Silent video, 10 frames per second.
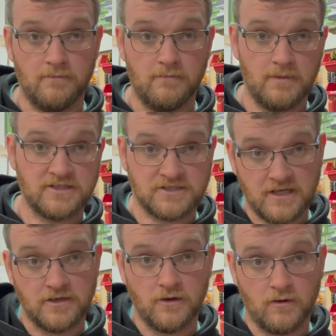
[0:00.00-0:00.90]

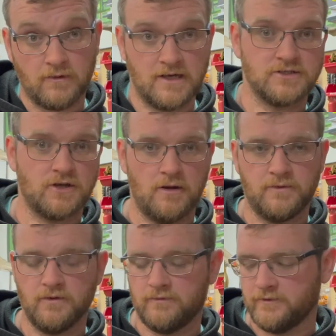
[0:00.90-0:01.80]
extended long range scope
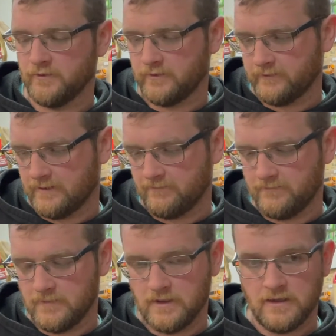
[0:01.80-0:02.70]
too, for sort of
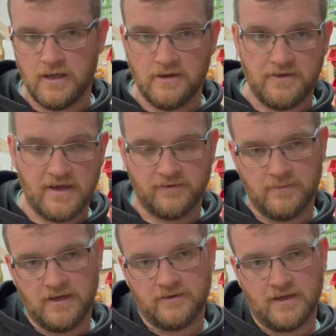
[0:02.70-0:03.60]
1,000
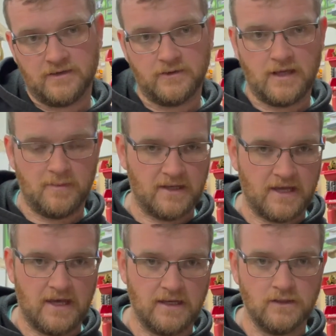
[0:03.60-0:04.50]
meters out to a couple of
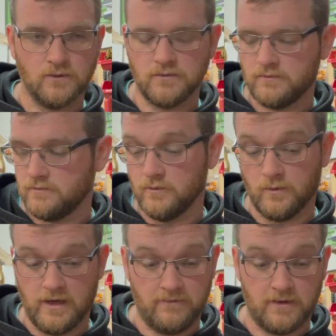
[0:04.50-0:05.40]
K or
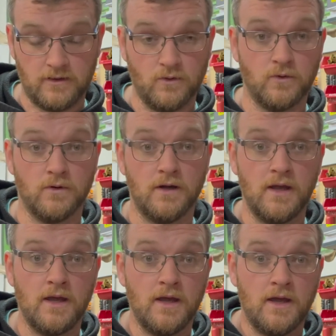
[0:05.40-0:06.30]
whatever your
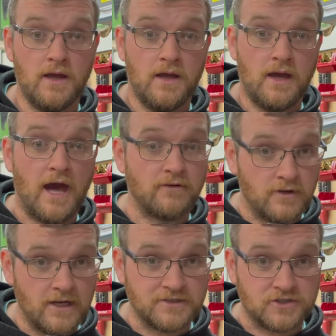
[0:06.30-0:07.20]

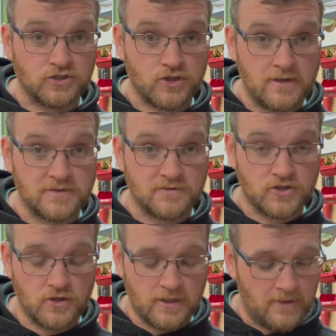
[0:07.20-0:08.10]
unrealistic dreams of
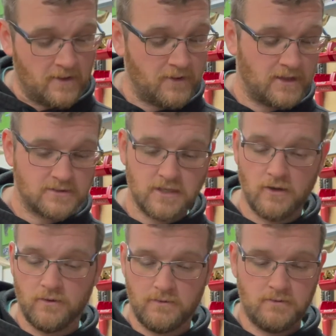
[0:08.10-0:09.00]
shooting may be.
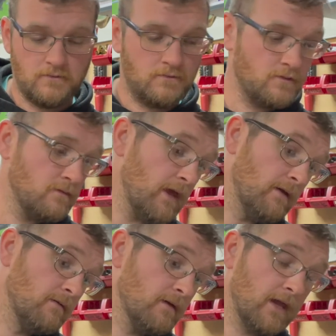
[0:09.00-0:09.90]
So yeah,
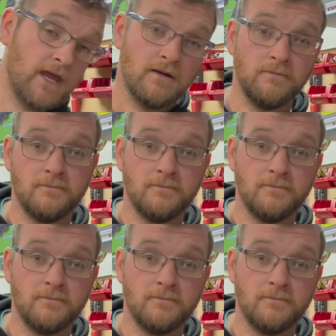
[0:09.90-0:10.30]
again,